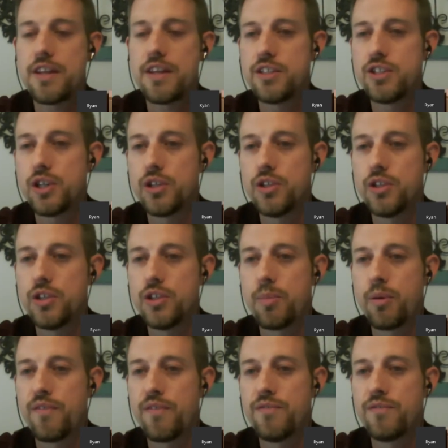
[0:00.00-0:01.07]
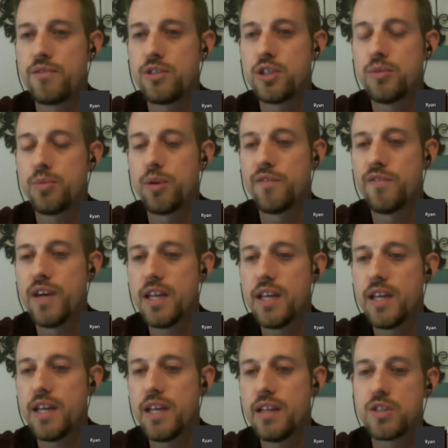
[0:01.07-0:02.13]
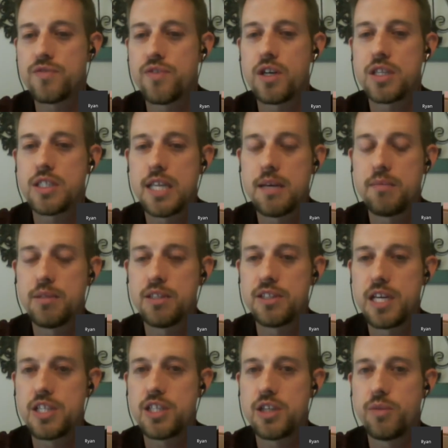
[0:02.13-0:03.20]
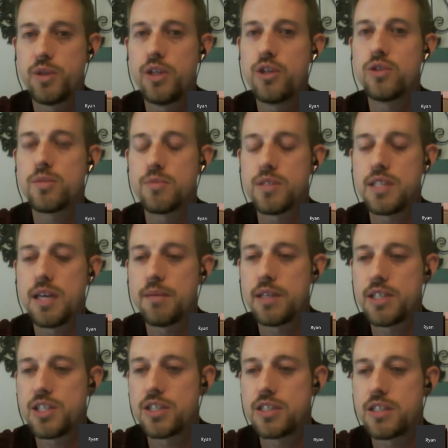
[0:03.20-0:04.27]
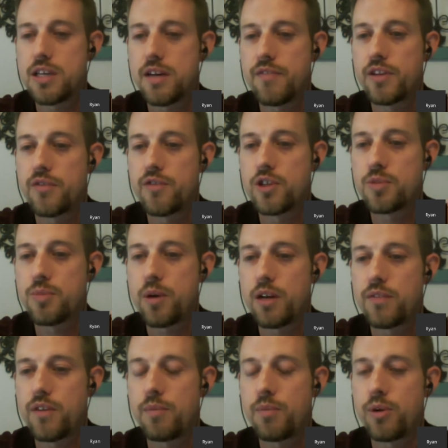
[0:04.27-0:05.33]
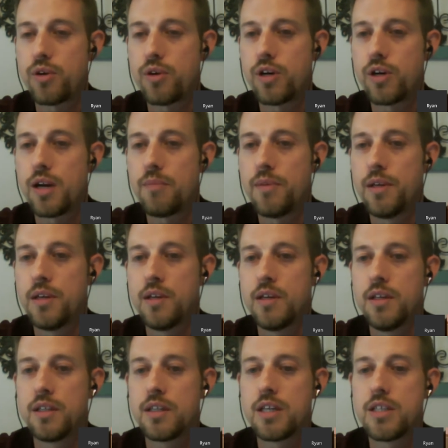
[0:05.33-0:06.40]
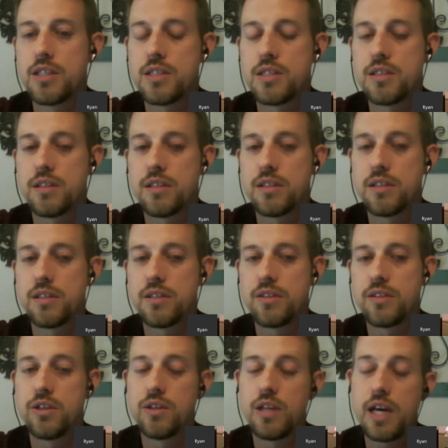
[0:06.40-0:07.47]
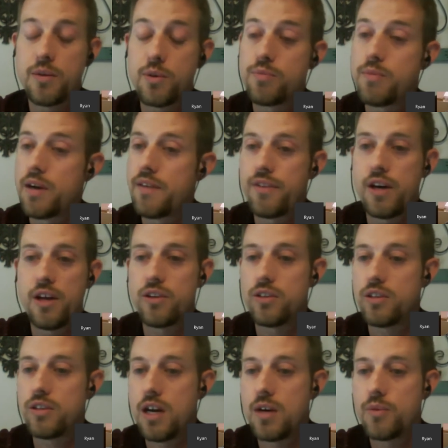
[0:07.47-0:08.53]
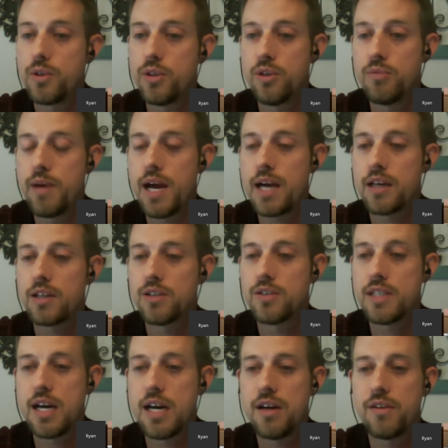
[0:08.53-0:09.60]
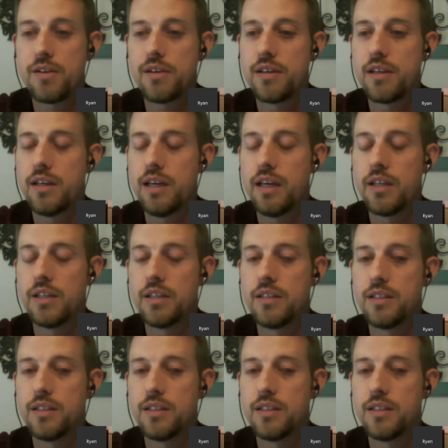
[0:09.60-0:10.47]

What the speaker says: things you can do to prevent those as far as stabilization. We do some stabilization stuff in the first part of our program because, like with my father-in-law, when your back goes out, it